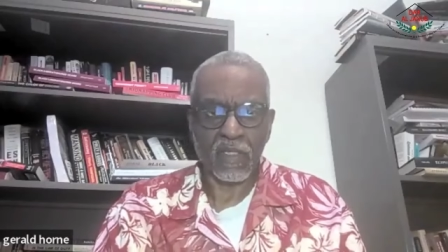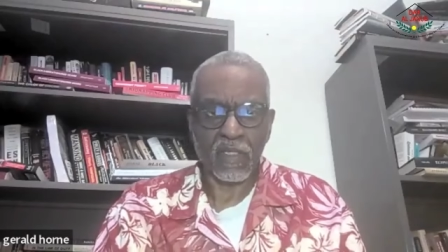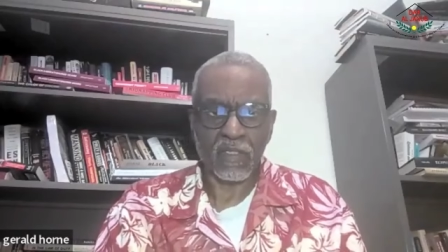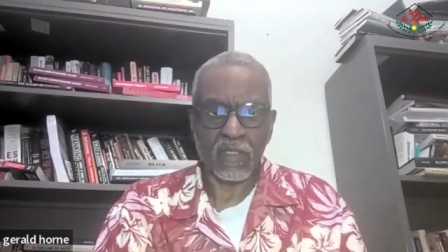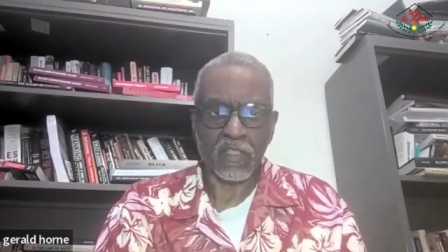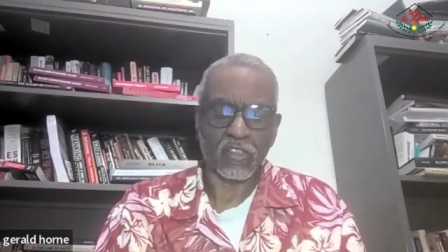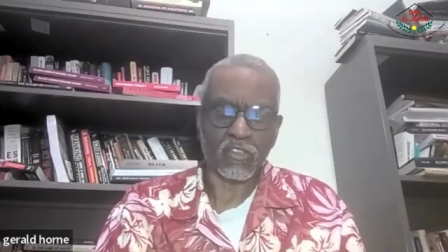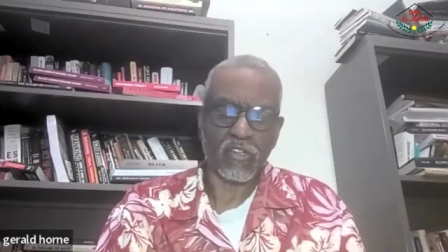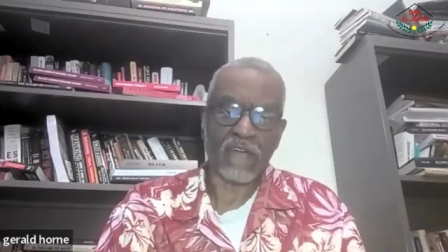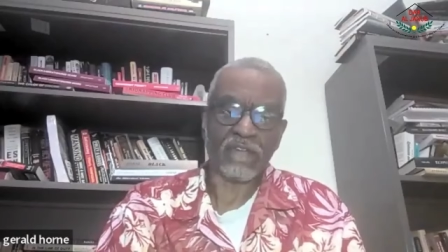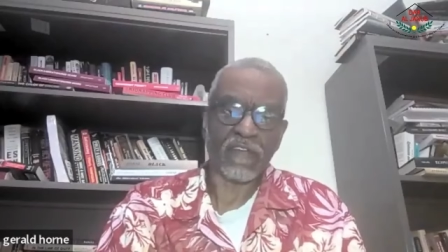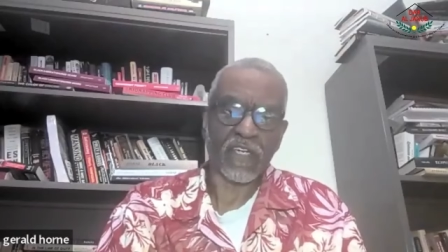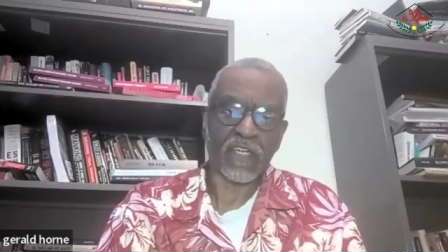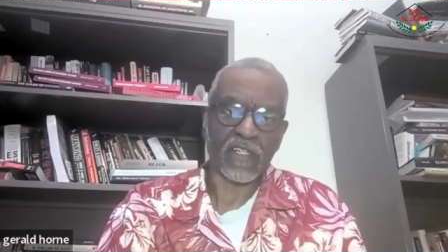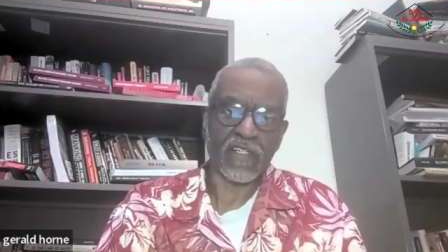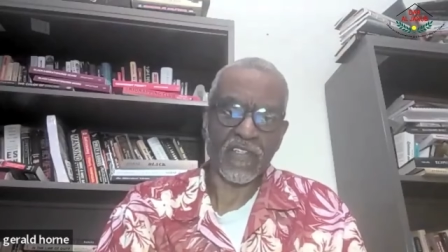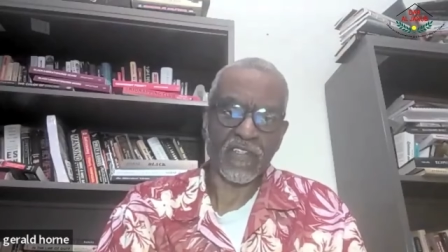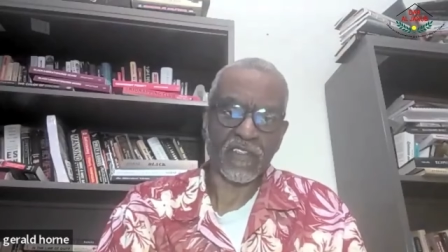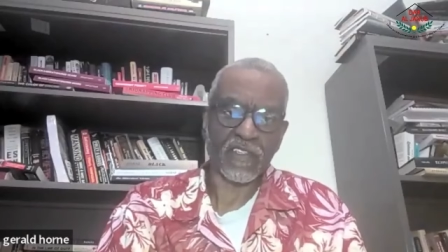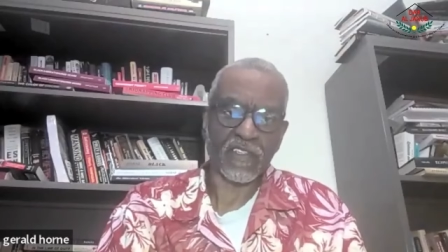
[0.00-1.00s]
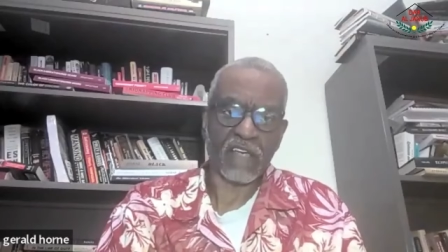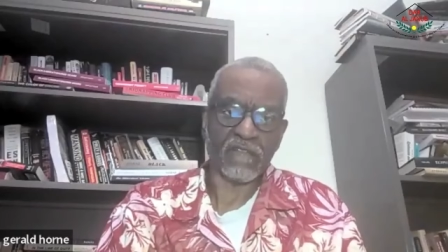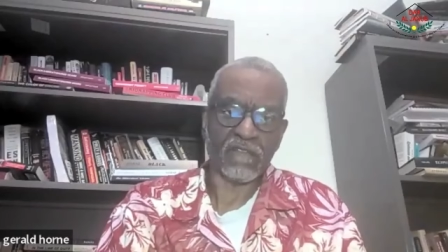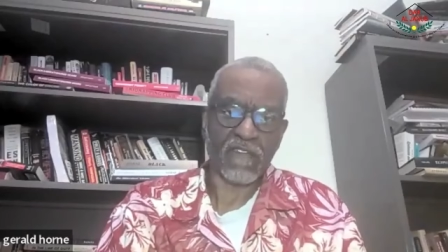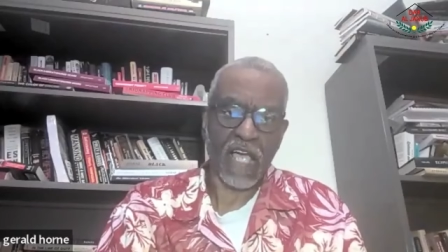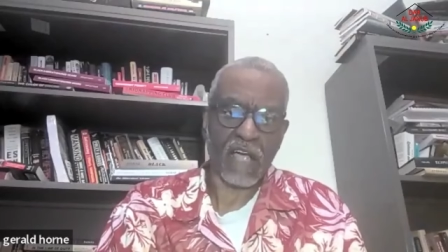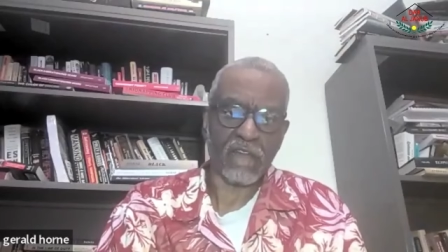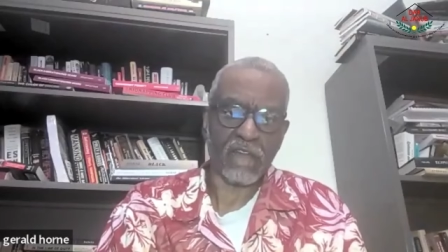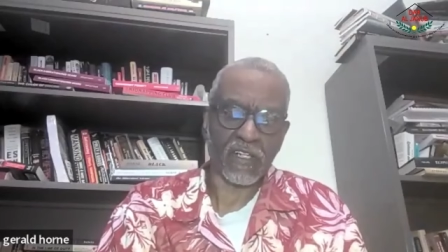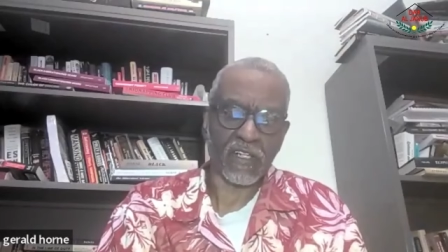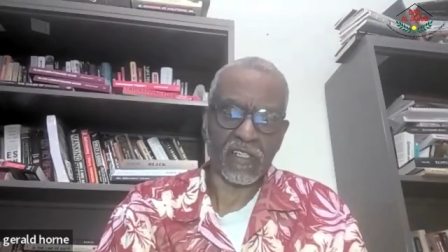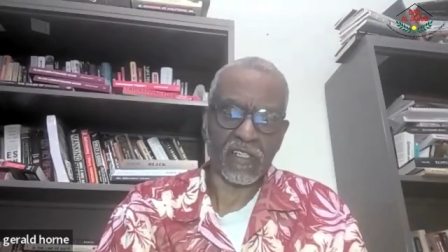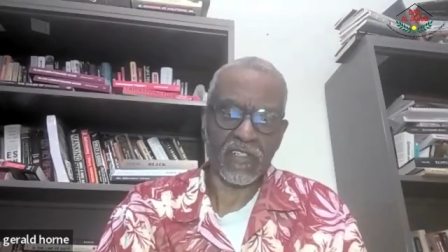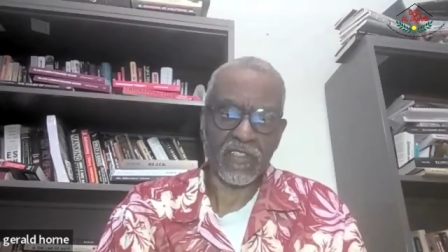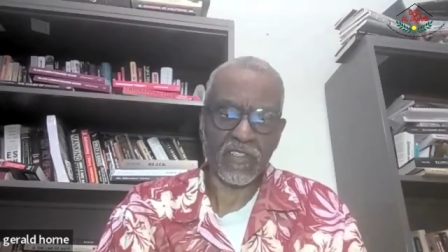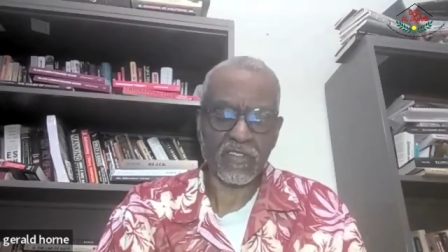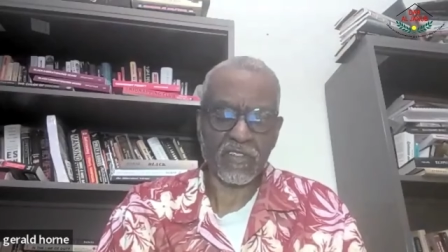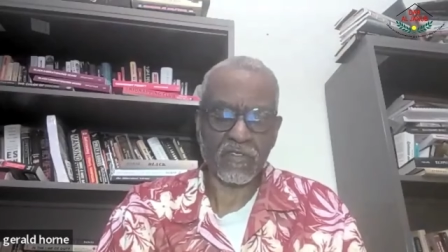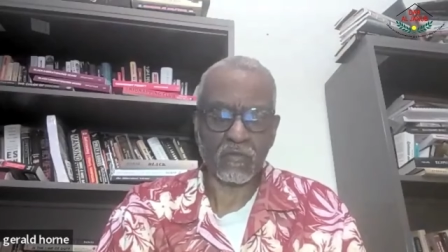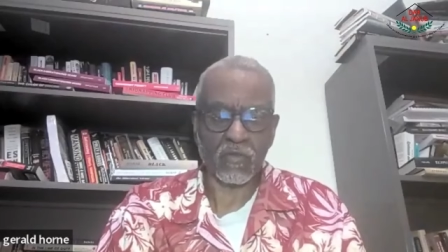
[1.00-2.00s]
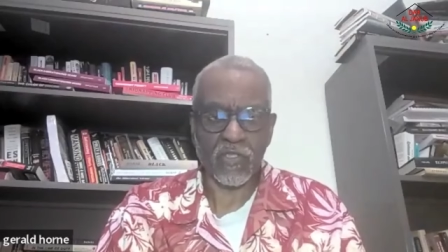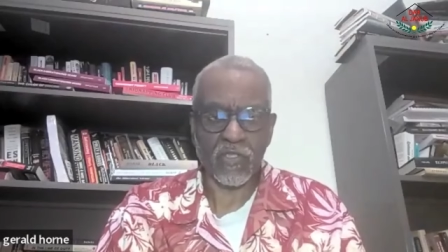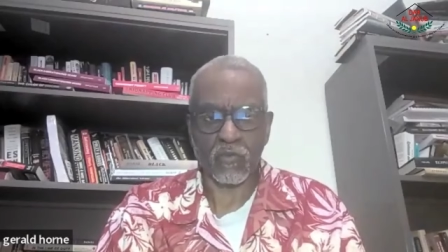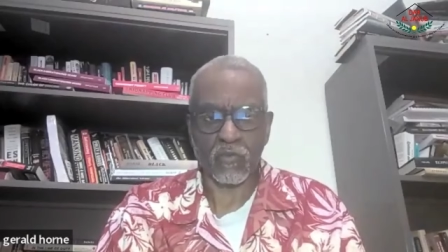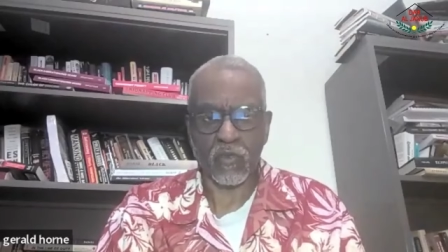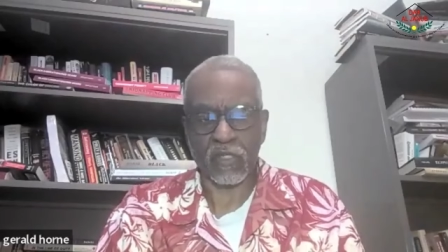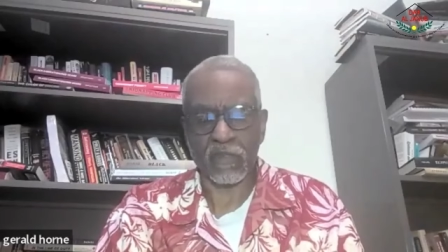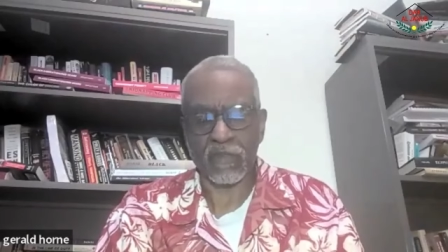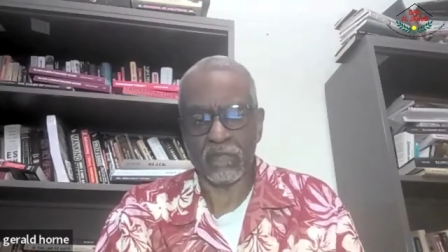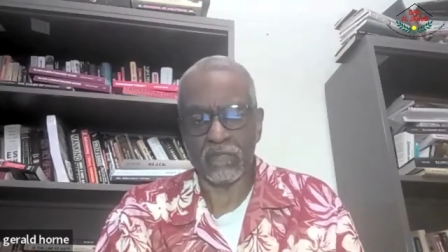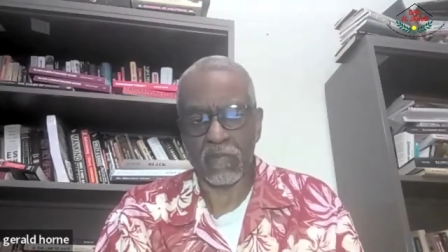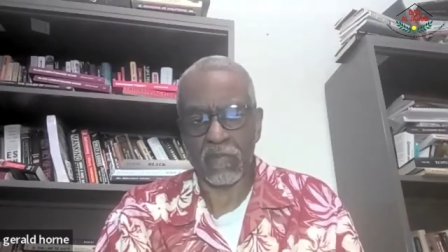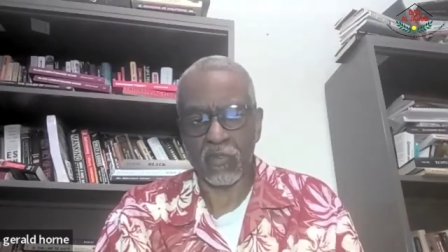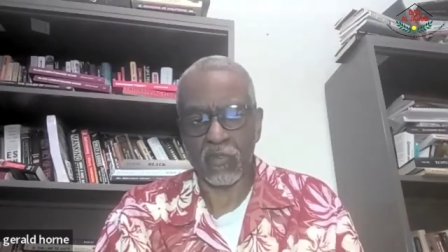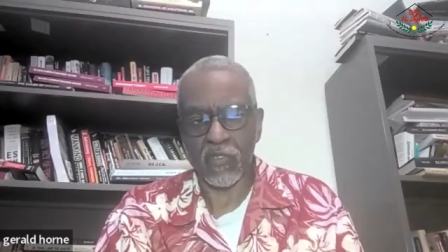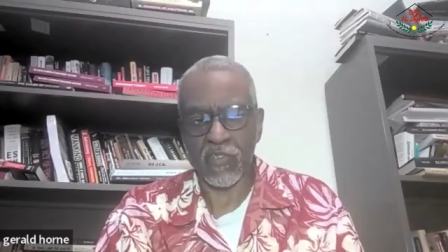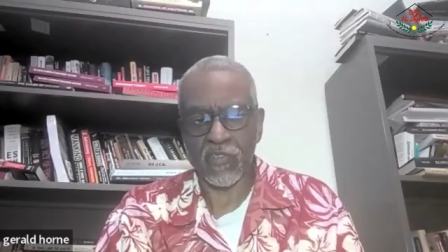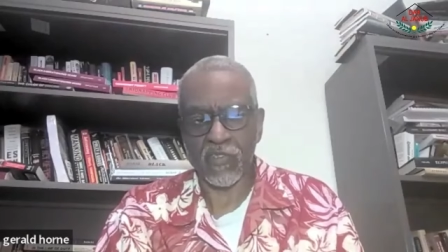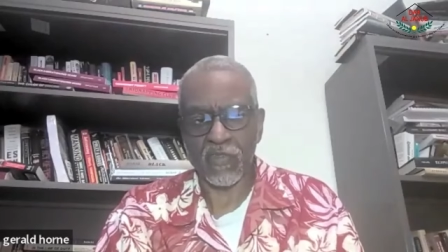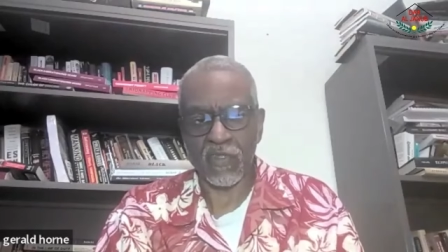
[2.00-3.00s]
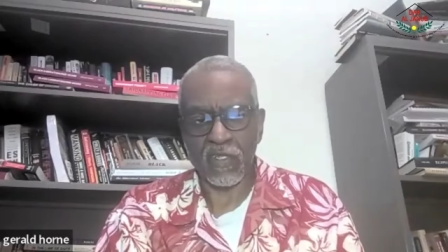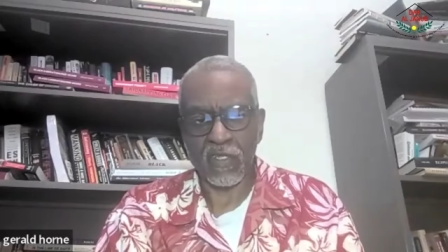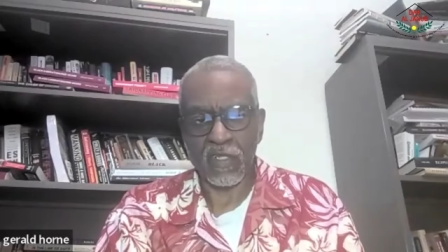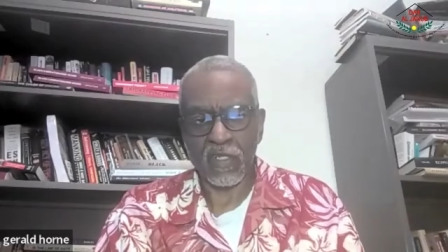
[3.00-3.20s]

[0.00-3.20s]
The traffic in enslaved Africans was one of the most